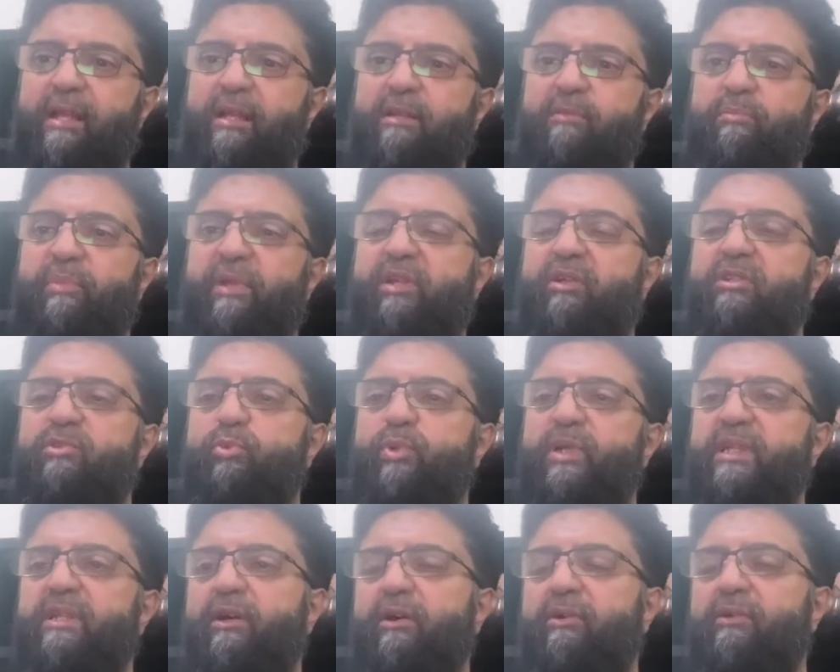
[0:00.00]
because
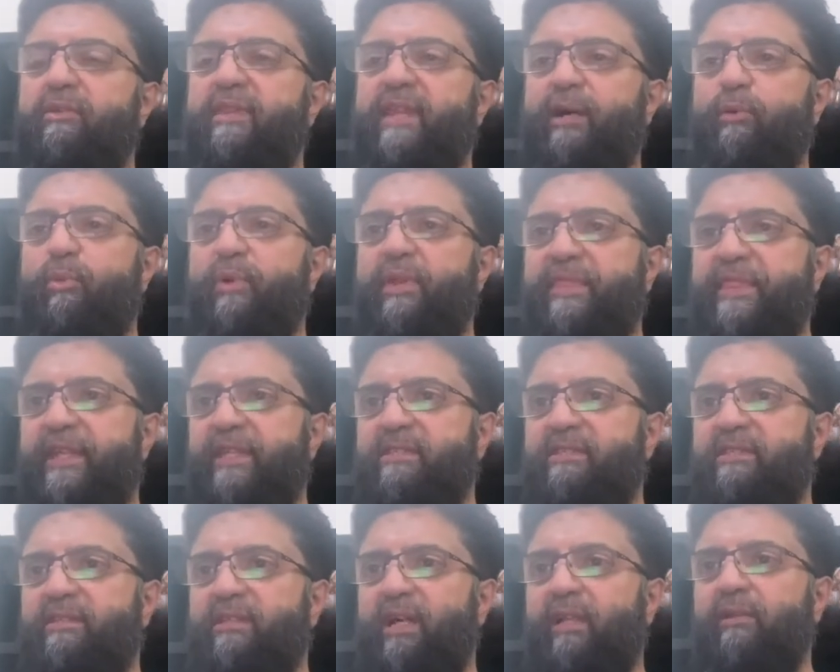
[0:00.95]
we know that with
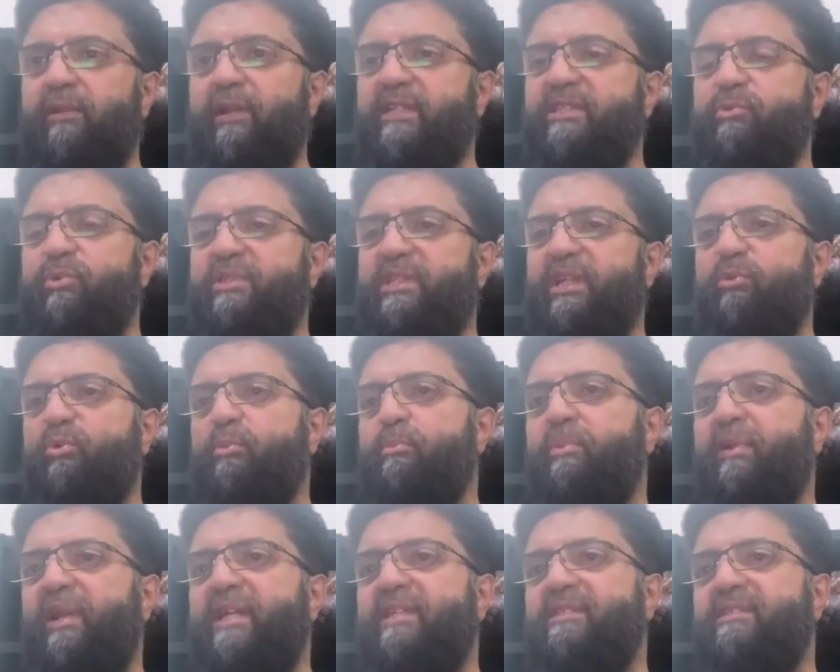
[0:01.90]
this Allah azza wa jal will
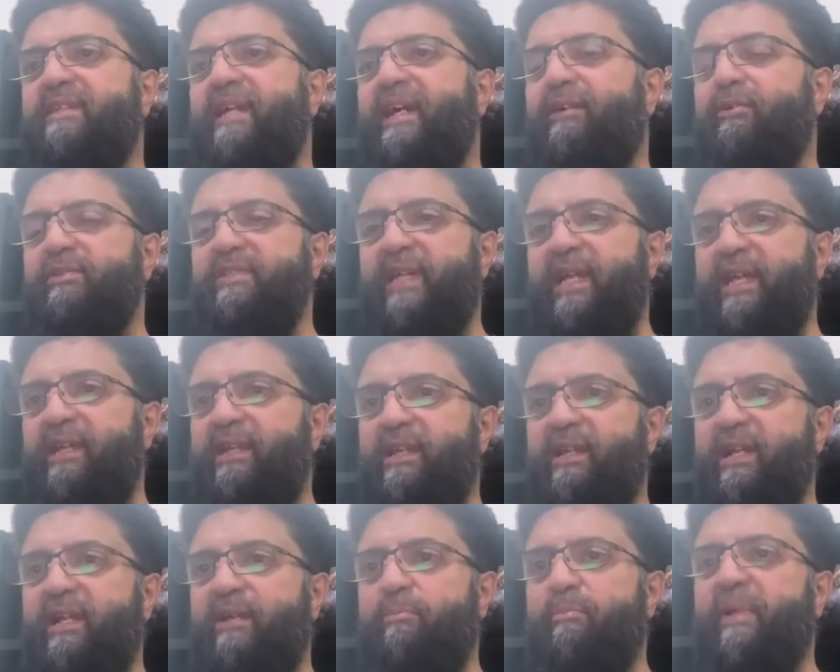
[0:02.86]
bless our day,
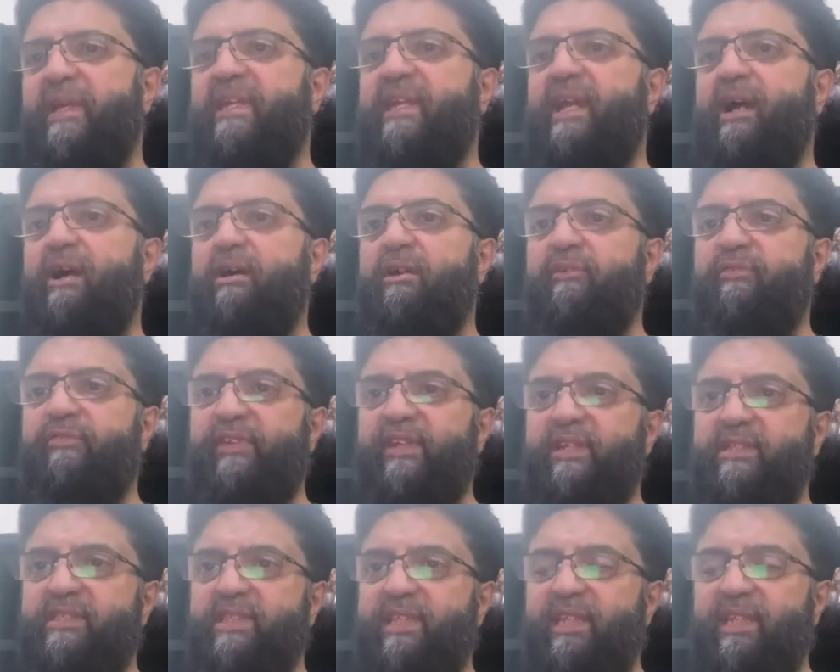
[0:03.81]
make our
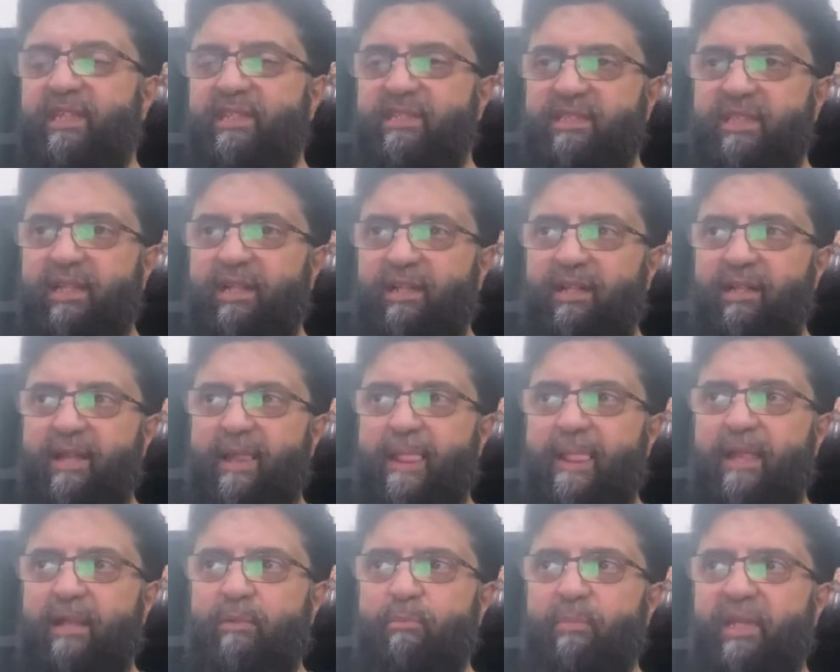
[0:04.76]
affairs easier,
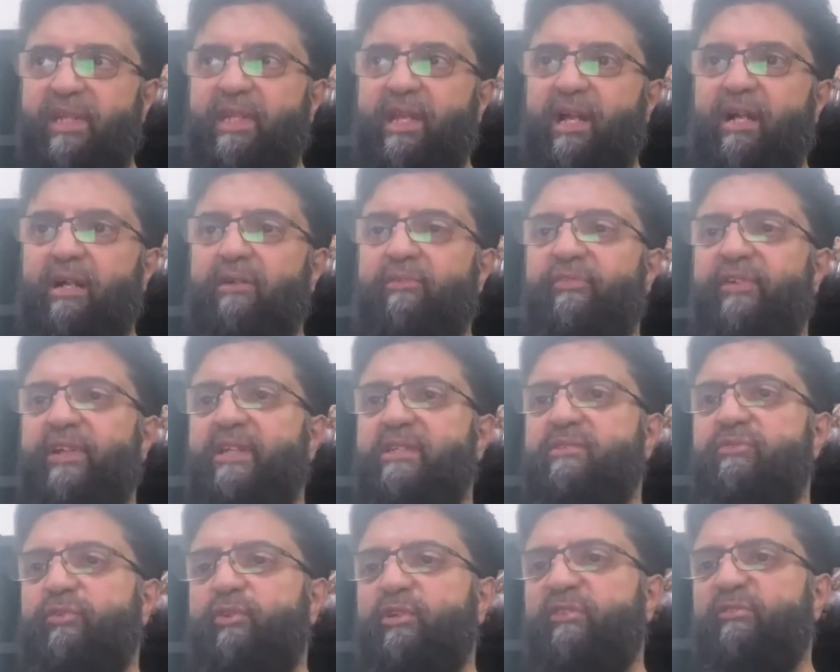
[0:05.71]
make our
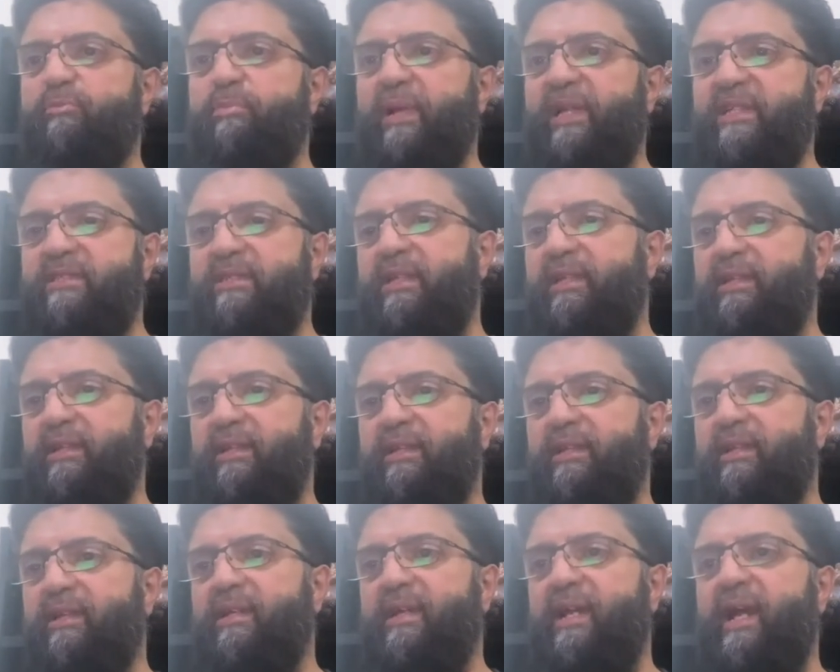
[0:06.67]
affairs full of blessing,
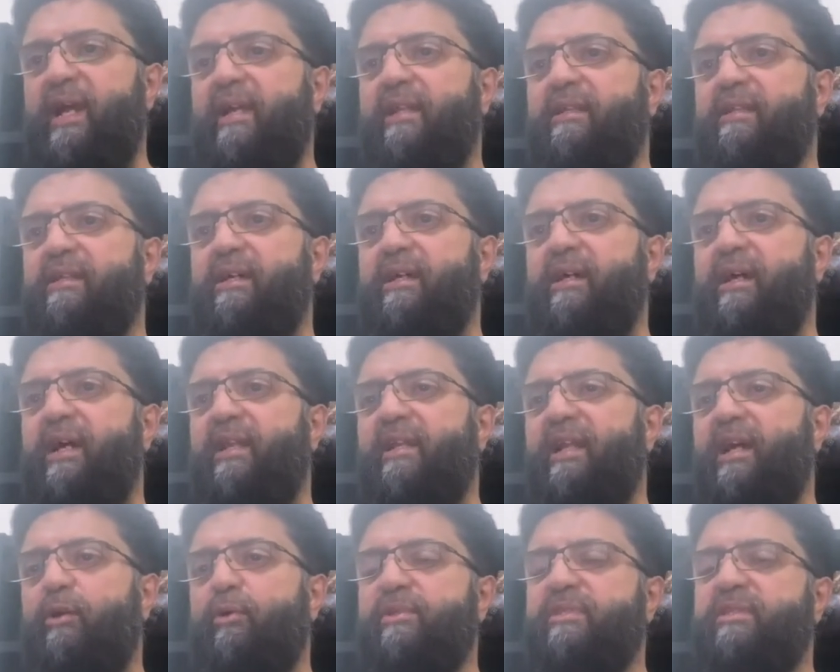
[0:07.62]
and
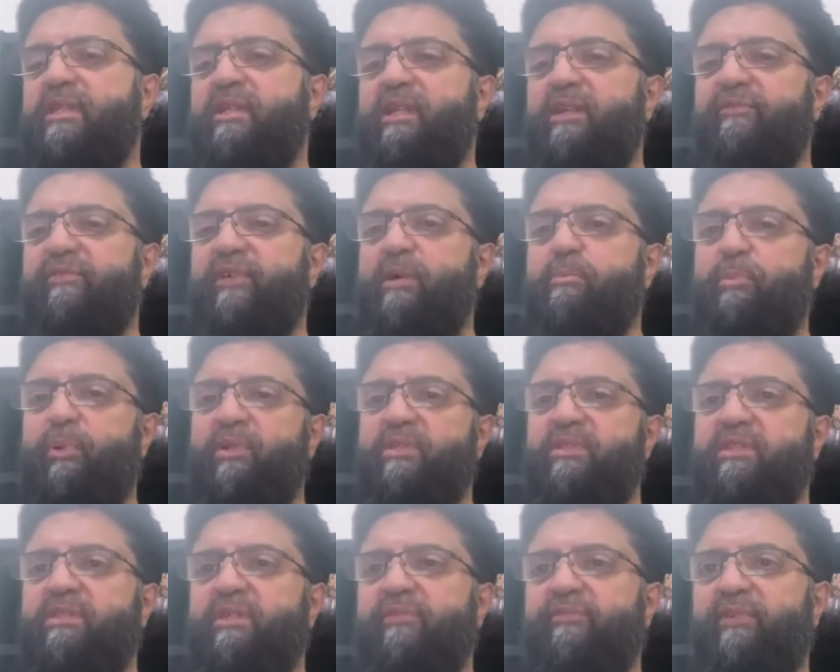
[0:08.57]
allow us to live a
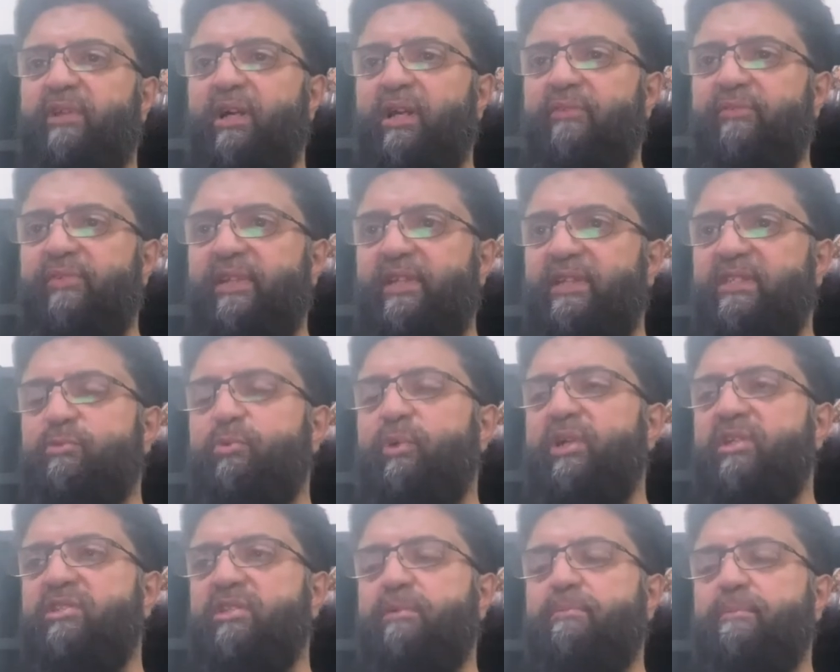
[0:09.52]
positive life in His
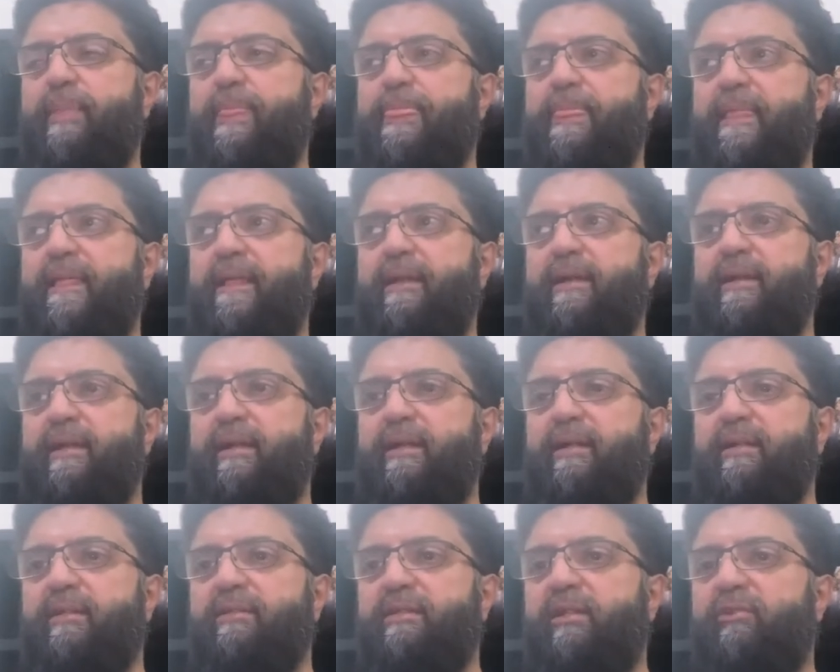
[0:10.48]
worship.
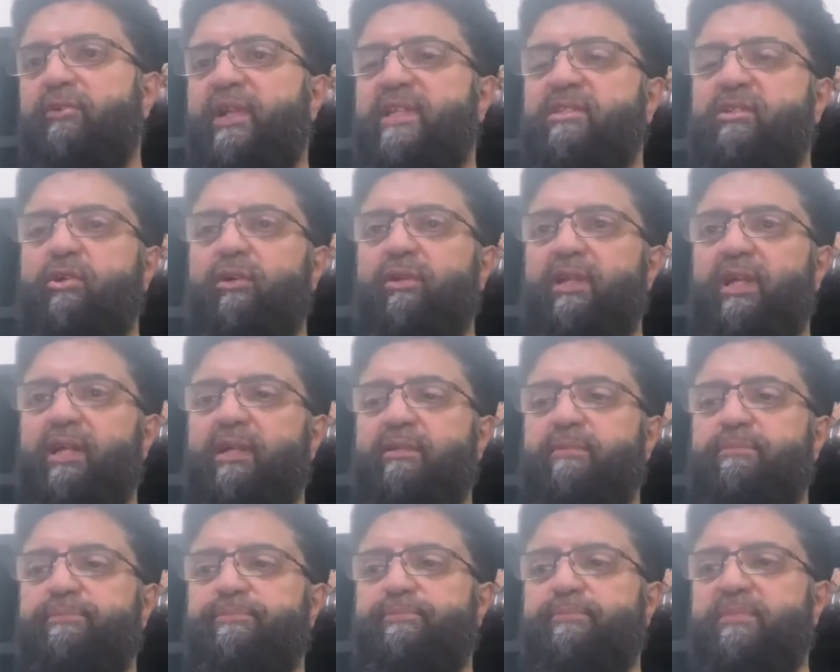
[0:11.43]
The great scholar
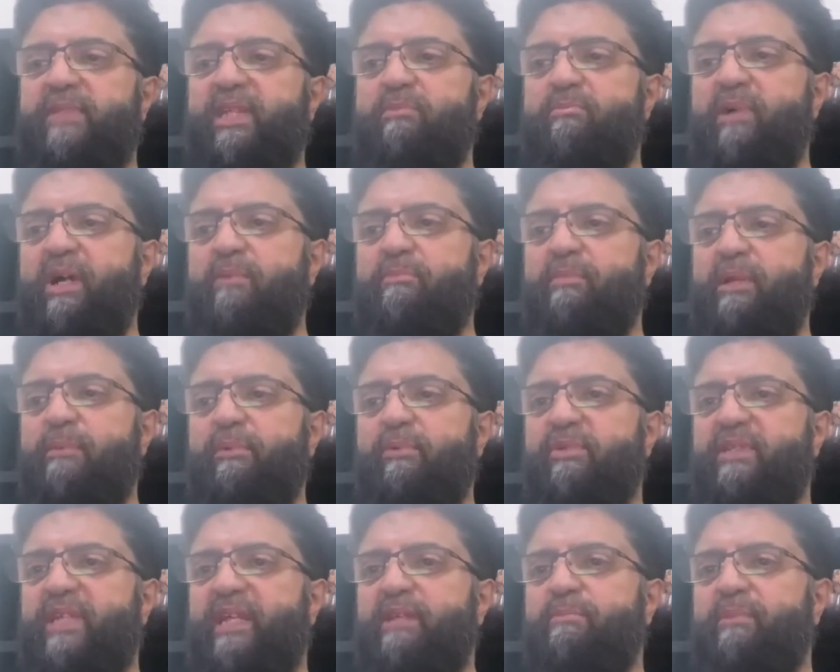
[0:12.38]
Imam Ibn
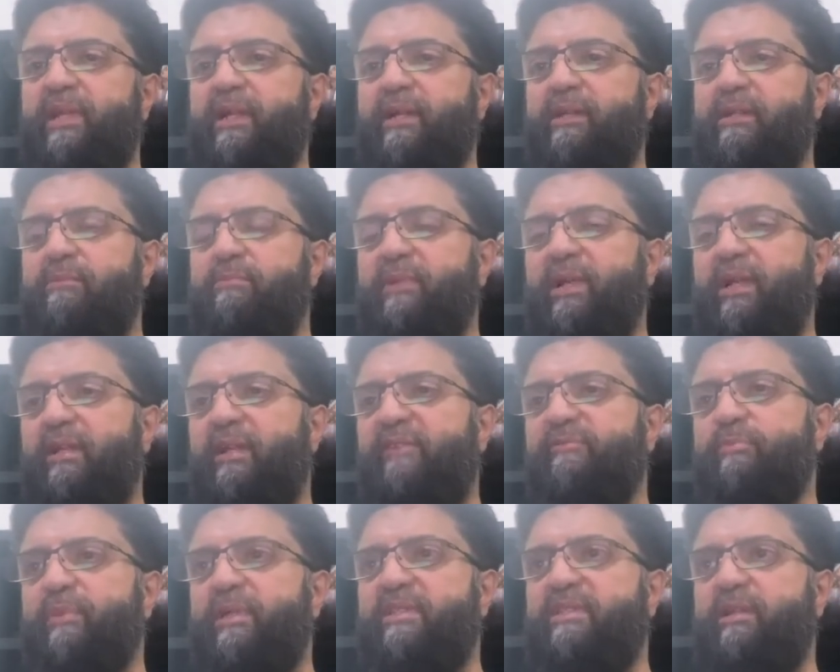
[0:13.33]
Taymiyyah, may Allah
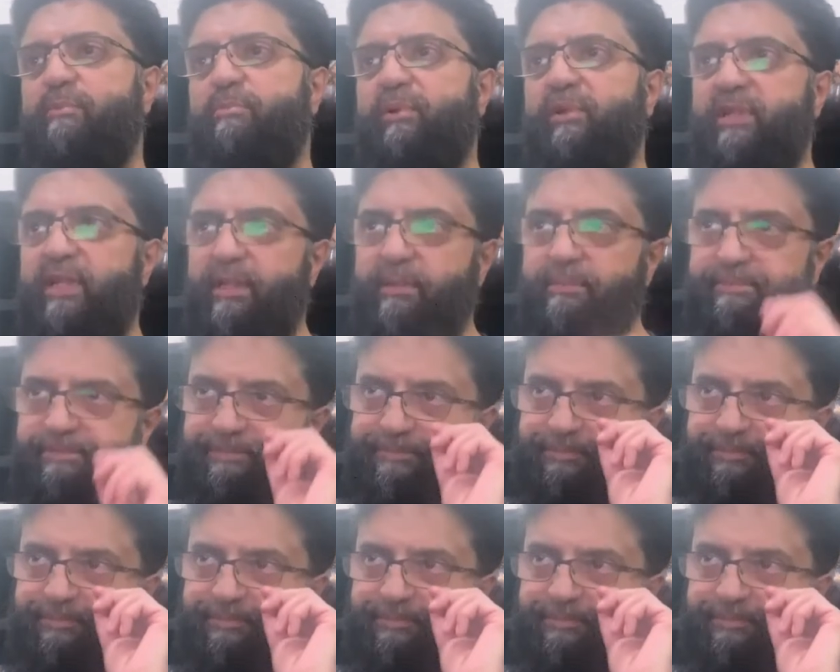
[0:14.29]
have mercy upon him,